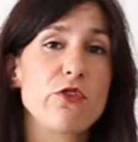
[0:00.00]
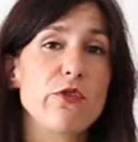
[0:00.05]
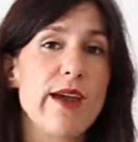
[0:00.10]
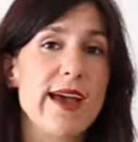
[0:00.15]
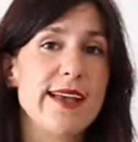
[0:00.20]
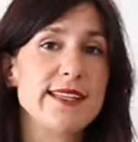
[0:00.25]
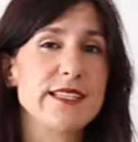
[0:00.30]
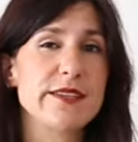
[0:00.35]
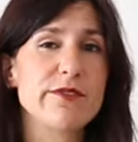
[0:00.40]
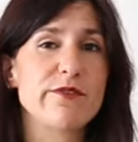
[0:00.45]

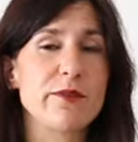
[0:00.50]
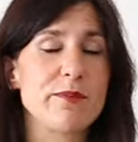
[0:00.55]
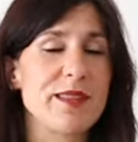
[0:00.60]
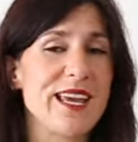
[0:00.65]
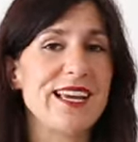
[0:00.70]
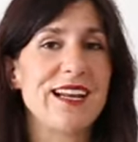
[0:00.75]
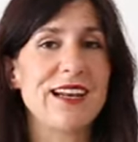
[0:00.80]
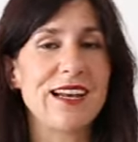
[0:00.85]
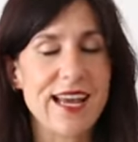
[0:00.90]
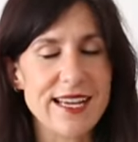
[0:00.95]
trouser from
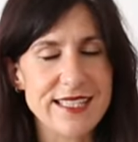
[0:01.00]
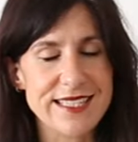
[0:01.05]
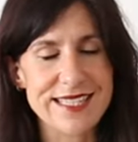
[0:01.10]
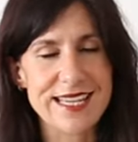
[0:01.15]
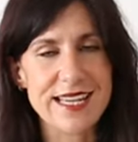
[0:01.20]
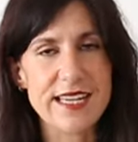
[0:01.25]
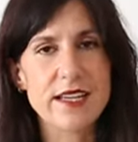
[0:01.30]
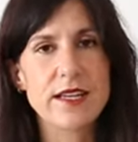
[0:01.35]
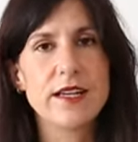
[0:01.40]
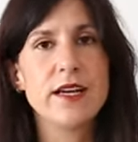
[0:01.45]
their
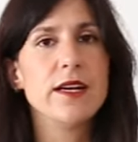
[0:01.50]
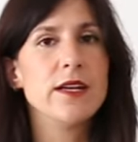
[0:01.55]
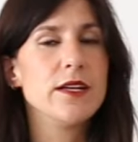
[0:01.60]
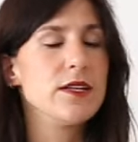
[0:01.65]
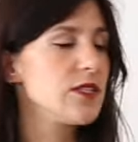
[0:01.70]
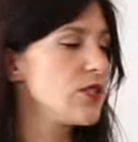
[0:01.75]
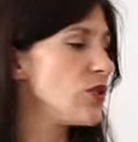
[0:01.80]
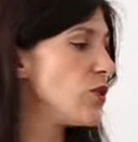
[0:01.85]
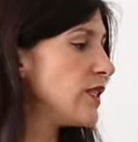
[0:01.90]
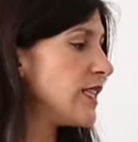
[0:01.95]
classic
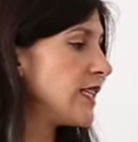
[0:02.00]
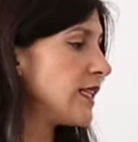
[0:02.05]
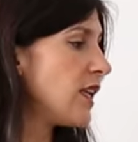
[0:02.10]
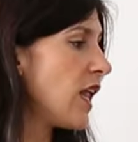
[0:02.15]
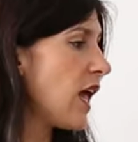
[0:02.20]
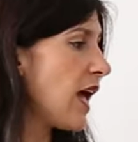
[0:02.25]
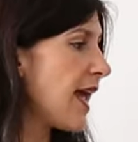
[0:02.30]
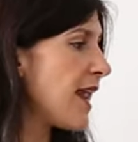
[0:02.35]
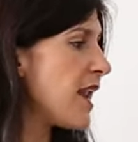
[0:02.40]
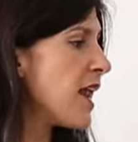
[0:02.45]
suiting
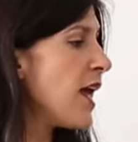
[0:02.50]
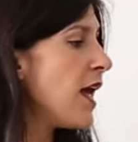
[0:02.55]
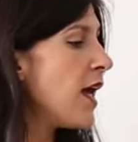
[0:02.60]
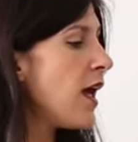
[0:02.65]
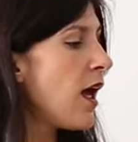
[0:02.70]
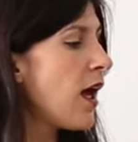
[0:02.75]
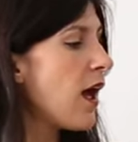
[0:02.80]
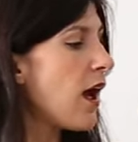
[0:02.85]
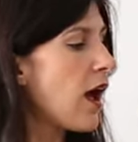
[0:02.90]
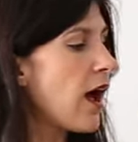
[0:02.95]
line.
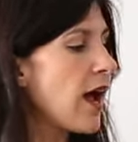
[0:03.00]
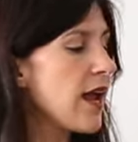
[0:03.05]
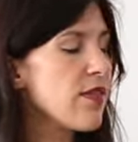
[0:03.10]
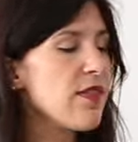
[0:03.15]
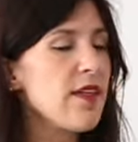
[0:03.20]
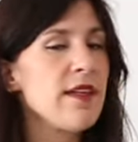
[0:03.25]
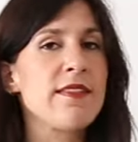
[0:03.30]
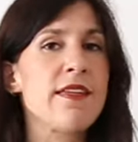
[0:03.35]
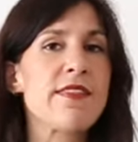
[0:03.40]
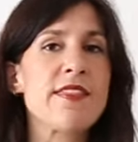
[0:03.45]
I
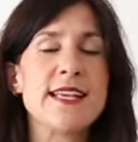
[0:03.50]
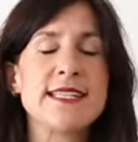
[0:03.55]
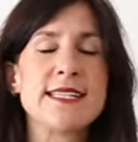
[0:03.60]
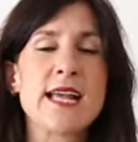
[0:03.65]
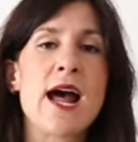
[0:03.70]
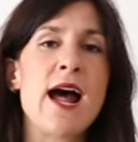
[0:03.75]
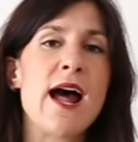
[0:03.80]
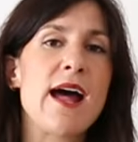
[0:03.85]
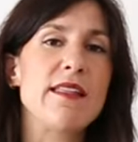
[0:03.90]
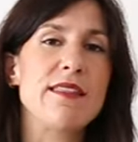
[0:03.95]
think that these
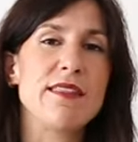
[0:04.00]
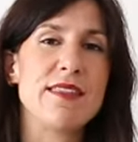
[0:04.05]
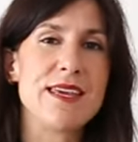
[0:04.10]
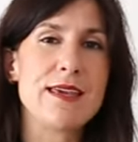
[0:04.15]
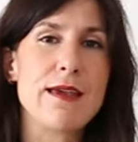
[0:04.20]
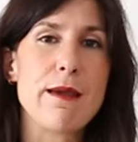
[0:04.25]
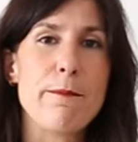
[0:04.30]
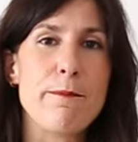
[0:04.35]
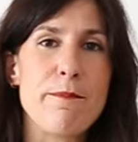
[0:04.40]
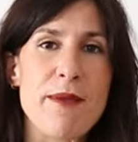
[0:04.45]
are
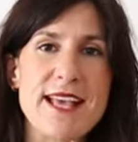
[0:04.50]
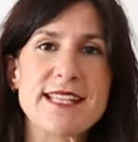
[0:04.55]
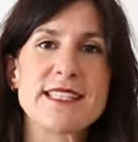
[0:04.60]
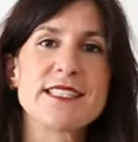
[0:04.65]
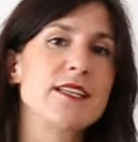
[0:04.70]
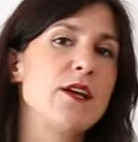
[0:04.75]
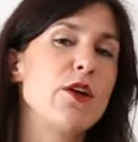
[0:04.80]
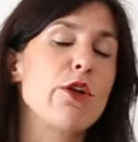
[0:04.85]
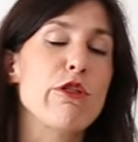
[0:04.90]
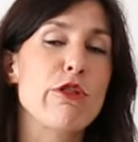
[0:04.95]
the
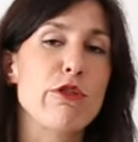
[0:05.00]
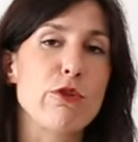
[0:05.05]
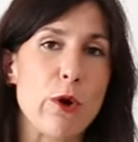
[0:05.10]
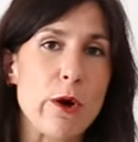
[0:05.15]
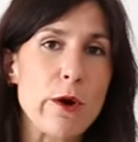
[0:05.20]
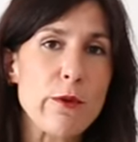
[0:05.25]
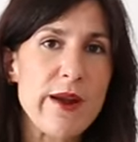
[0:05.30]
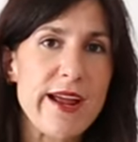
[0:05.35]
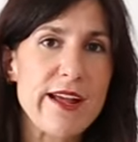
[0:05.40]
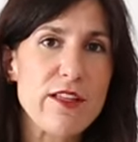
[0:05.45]
best
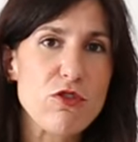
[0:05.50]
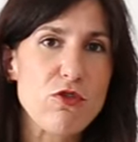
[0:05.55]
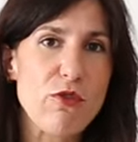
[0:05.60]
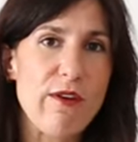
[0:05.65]
throw around